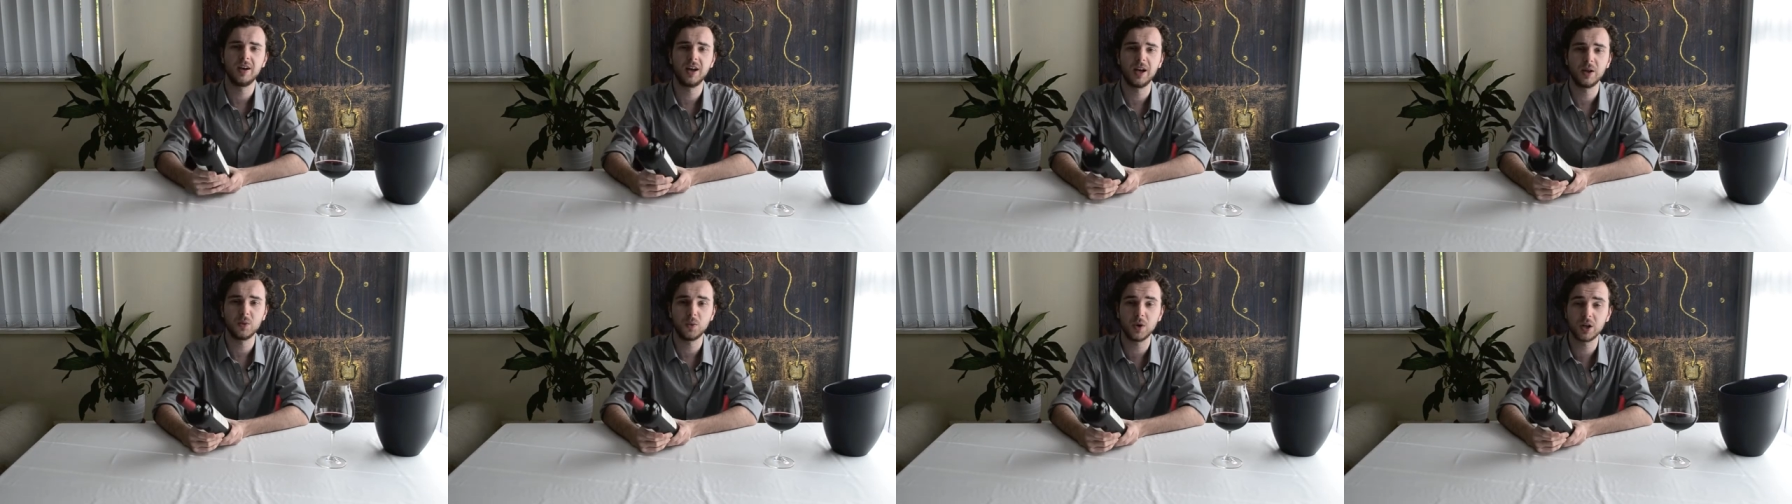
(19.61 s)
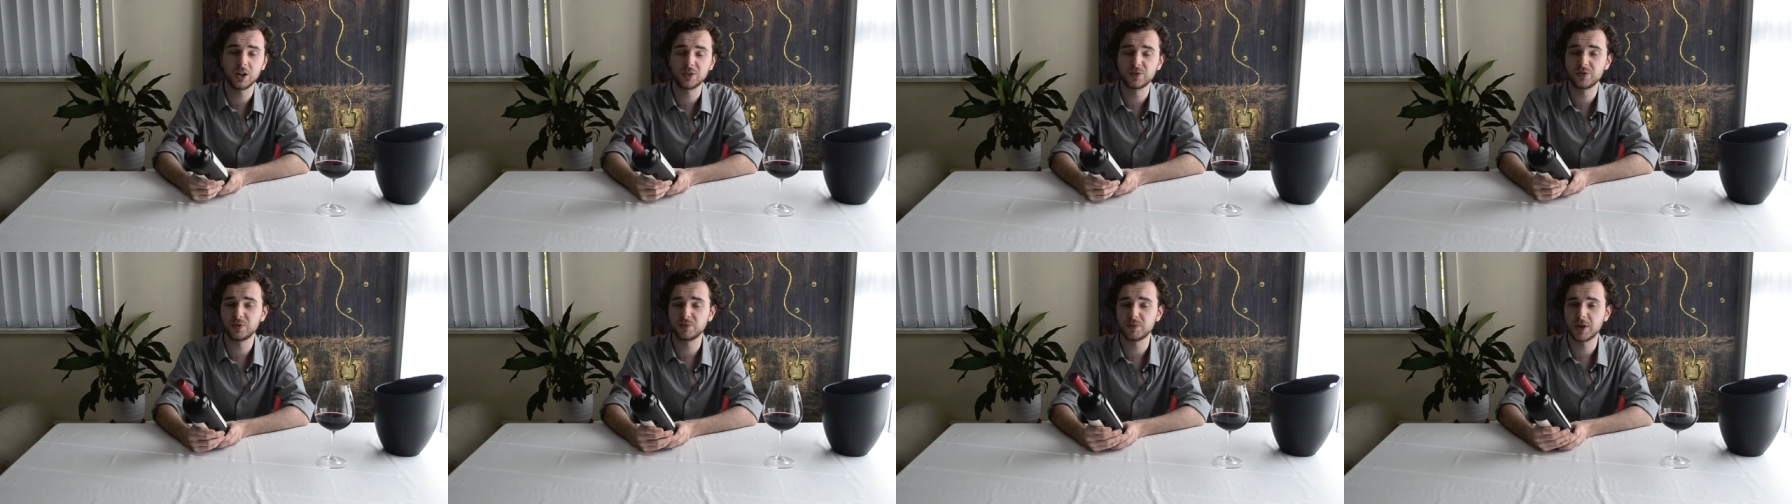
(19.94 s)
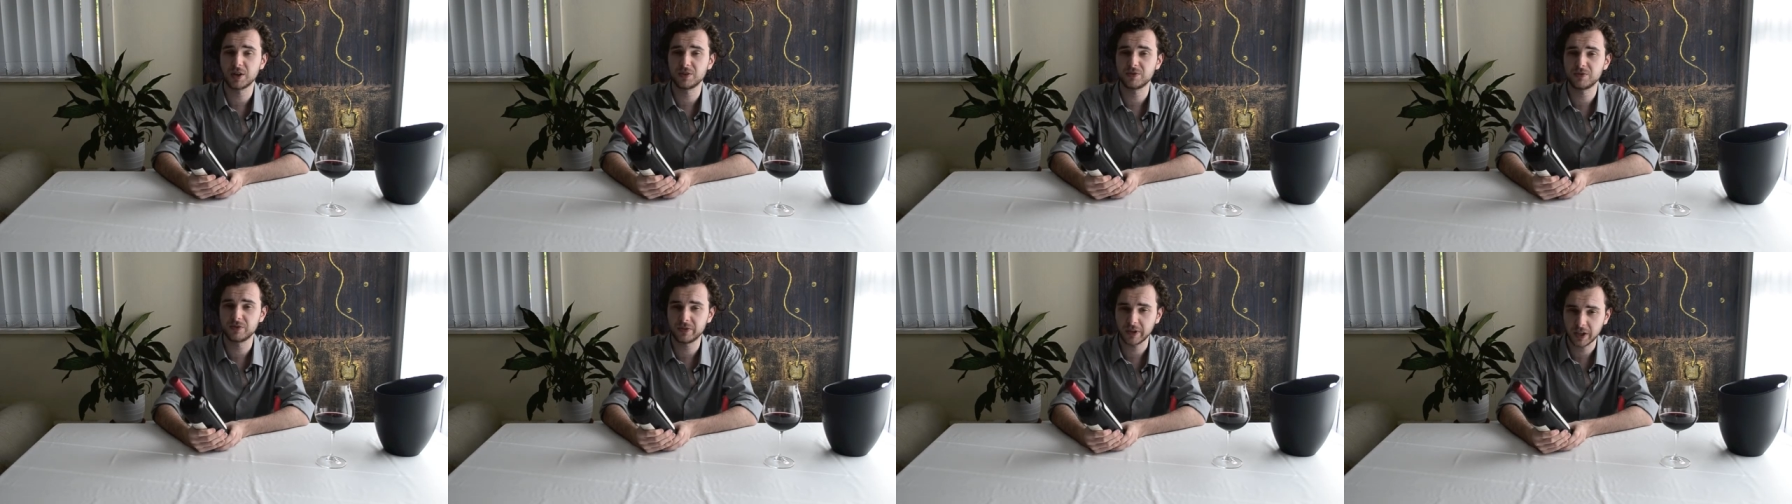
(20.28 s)
and one of
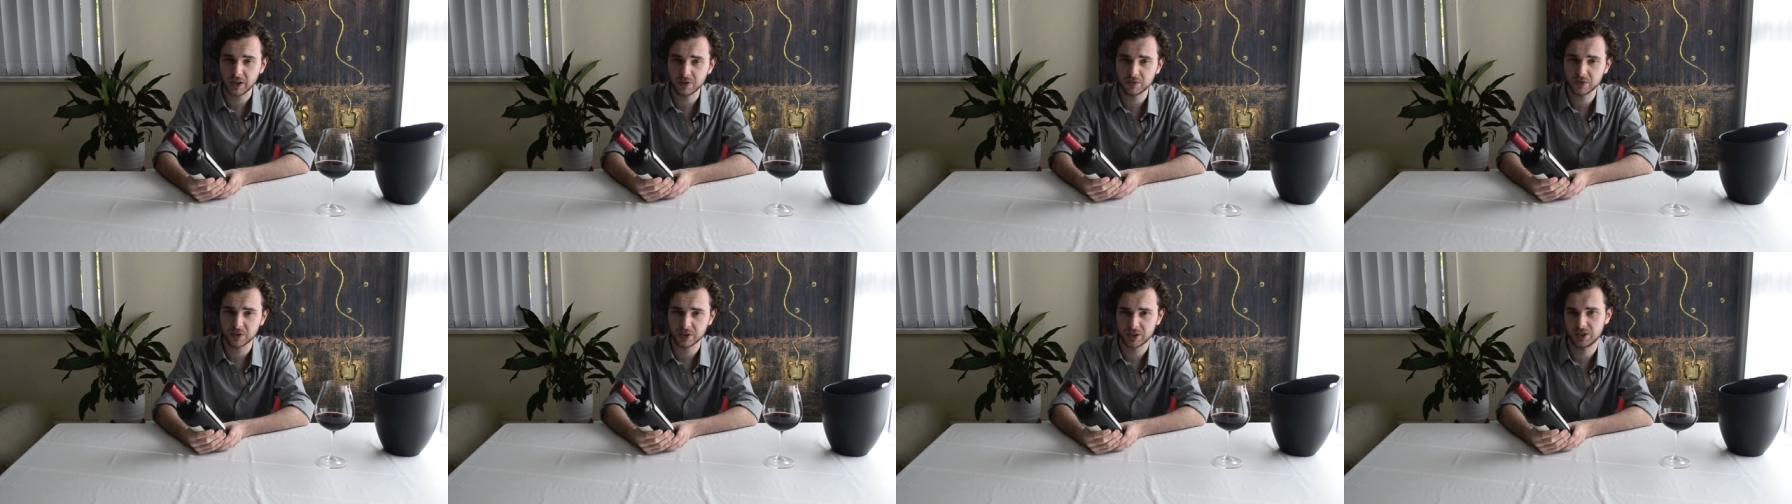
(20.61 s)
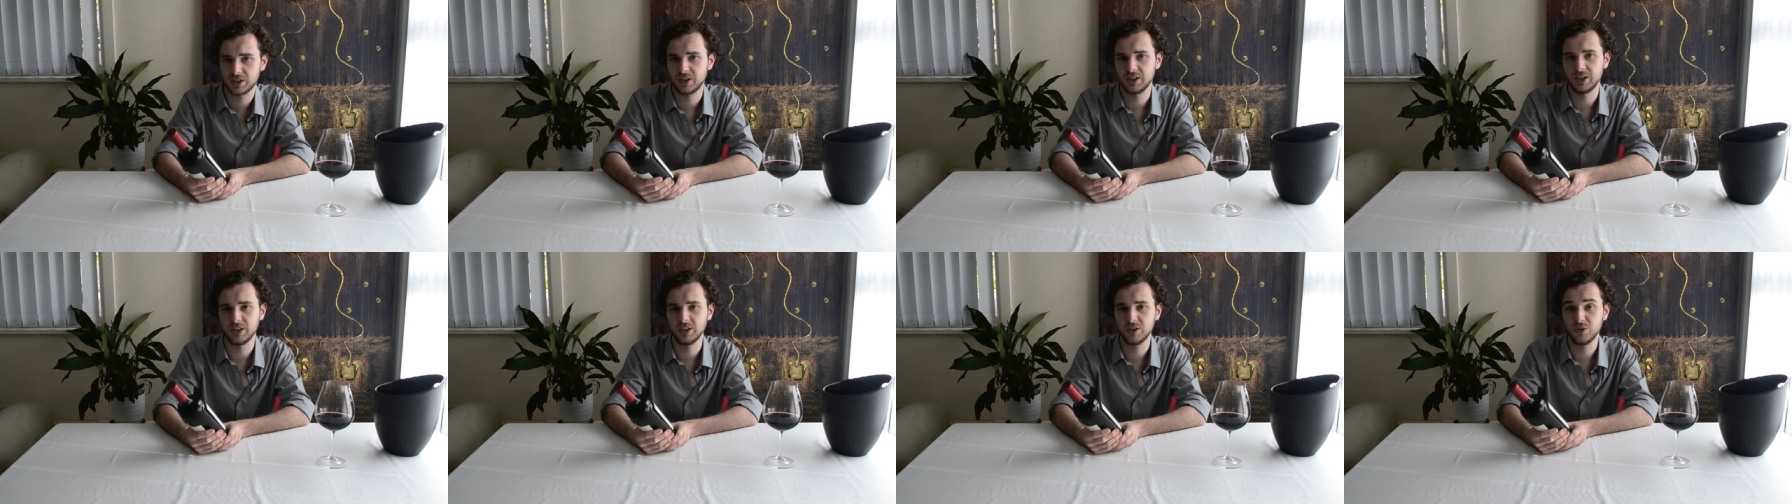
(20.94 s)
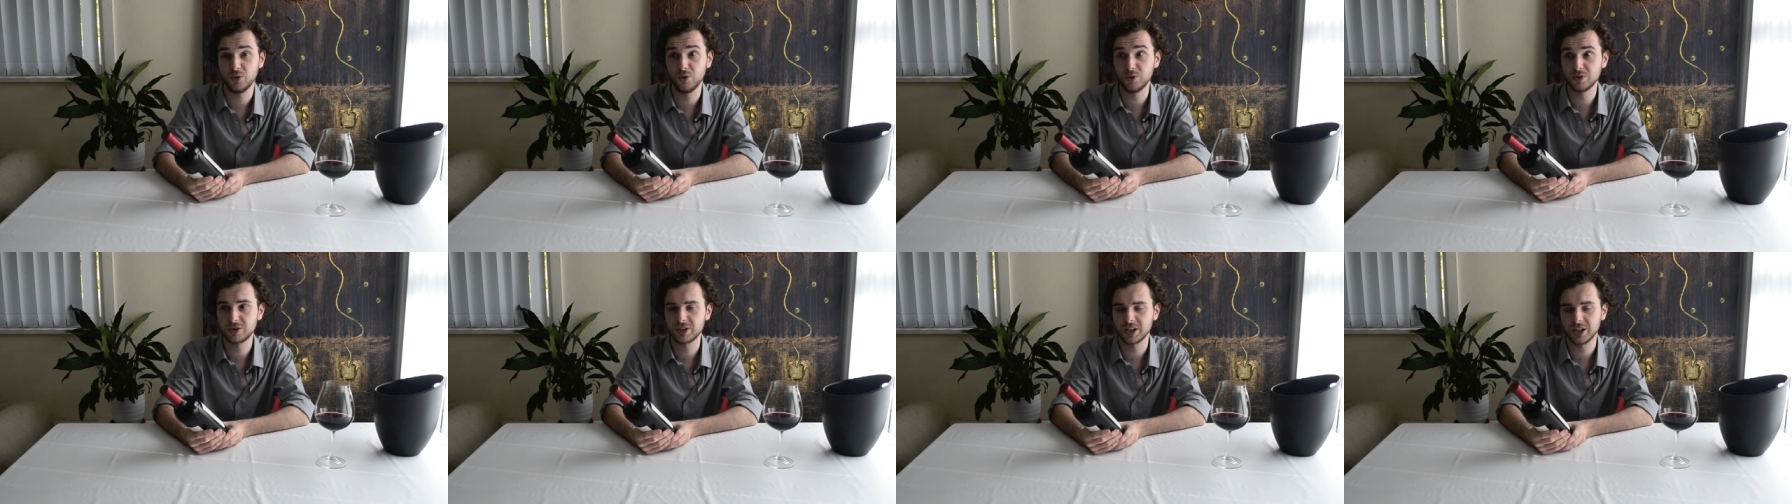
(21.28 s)
my favourite
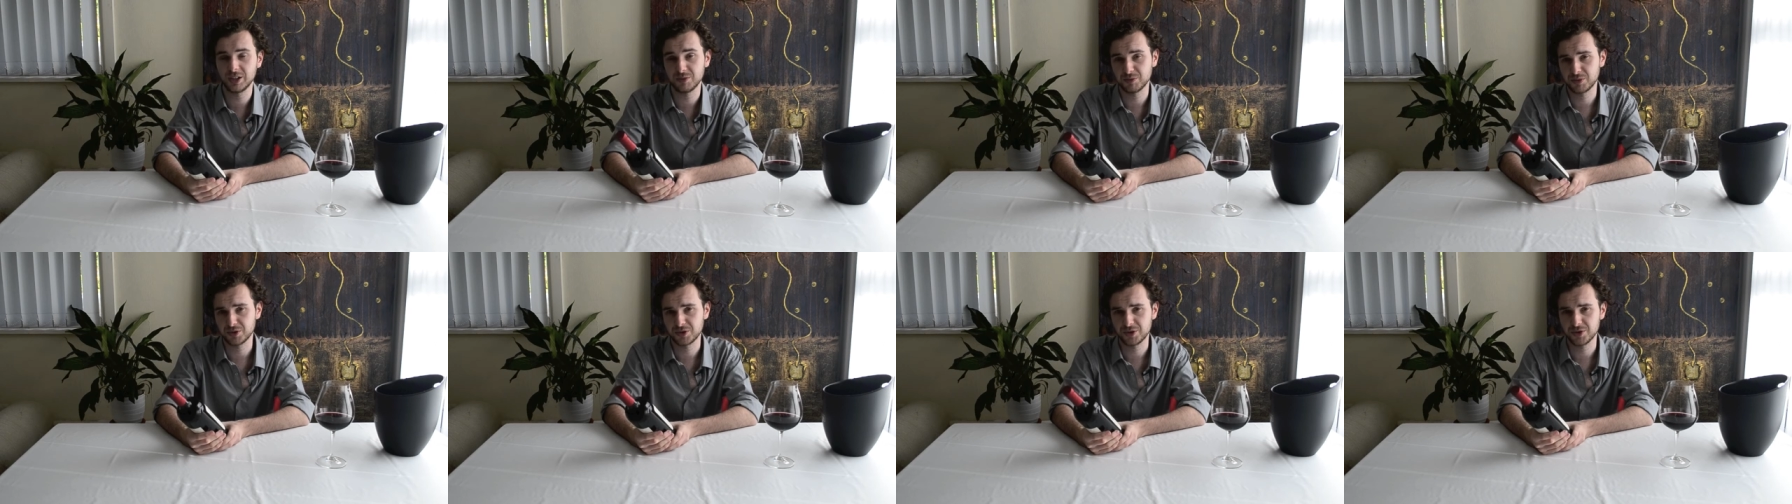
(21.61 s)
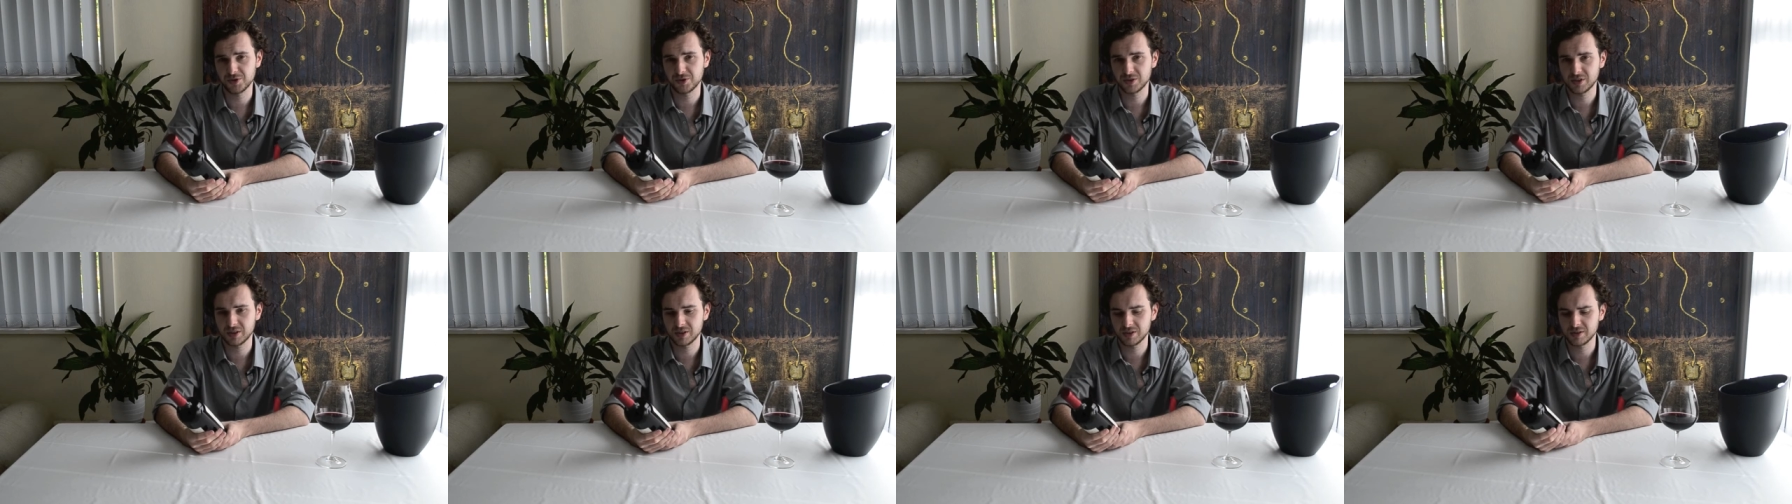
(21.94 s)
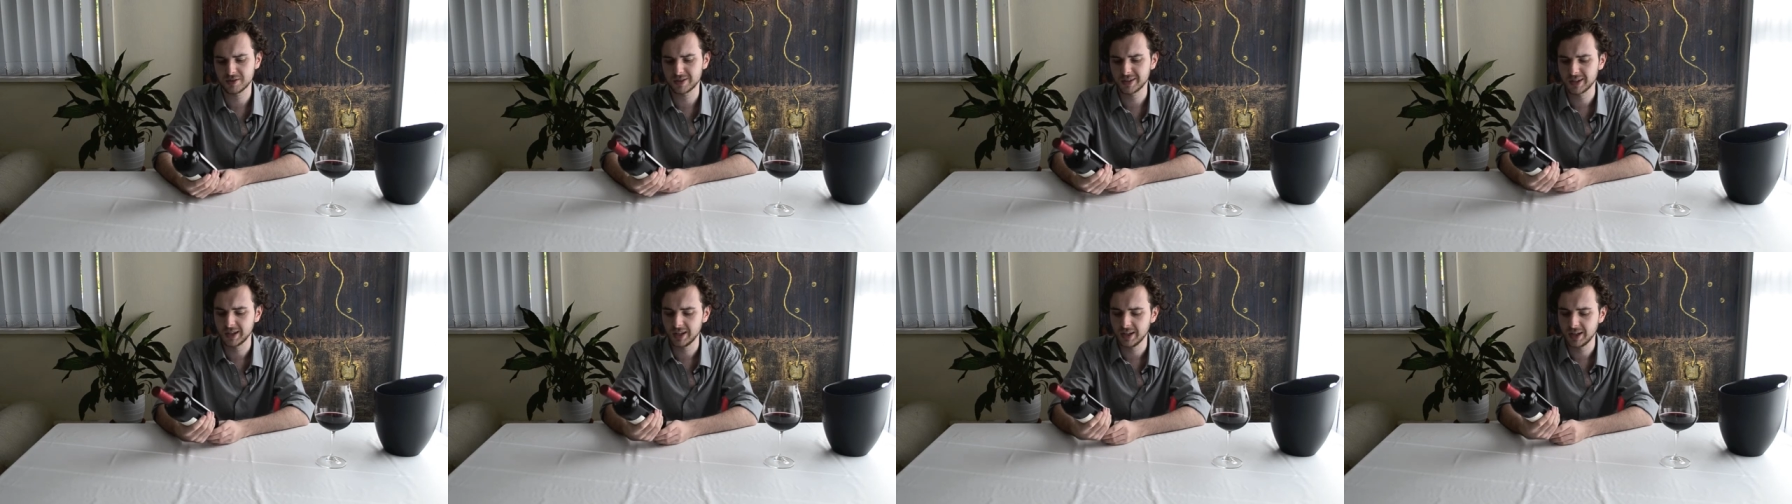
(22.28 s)
all-time
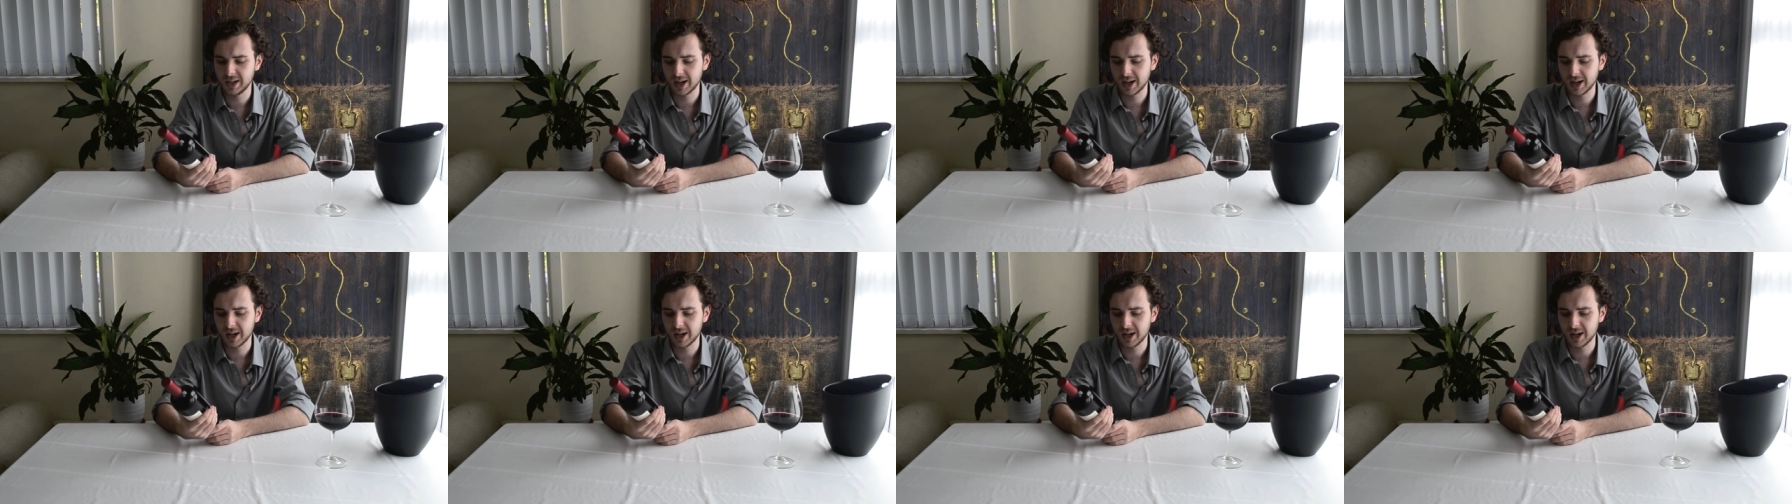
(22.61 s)
producers